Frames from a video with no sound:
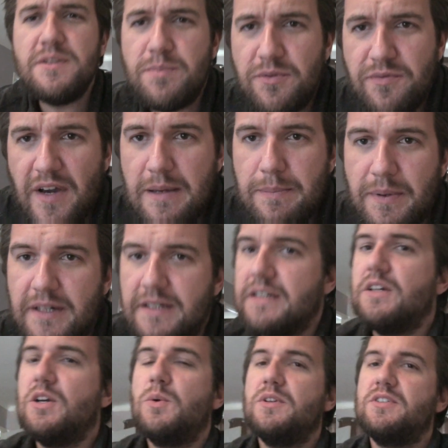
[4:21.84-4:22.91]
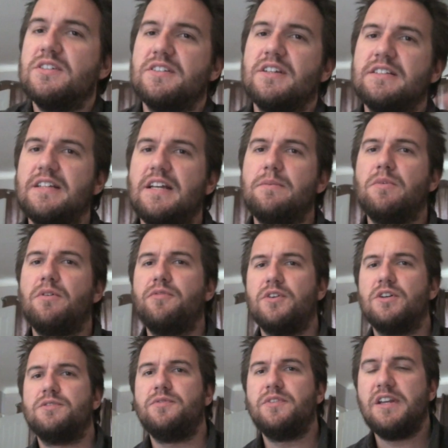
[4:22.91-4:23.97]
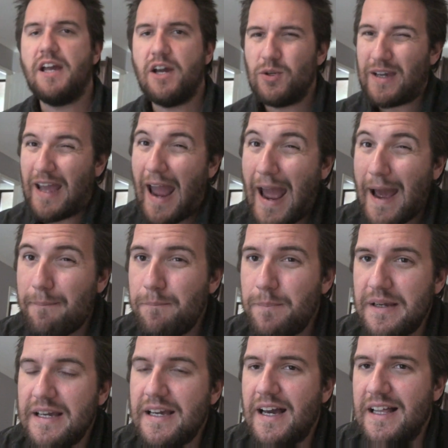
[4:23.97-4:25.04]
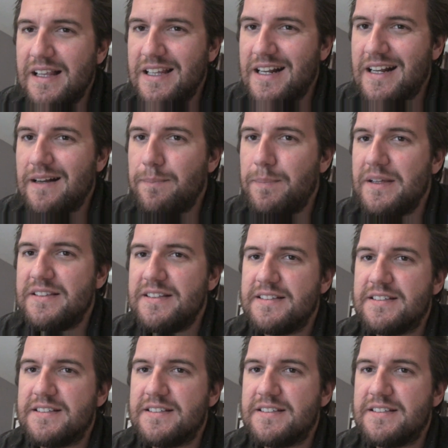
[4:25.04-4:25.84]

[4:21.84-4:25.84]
visible vapor, which, as I said in my first video, can be a little bit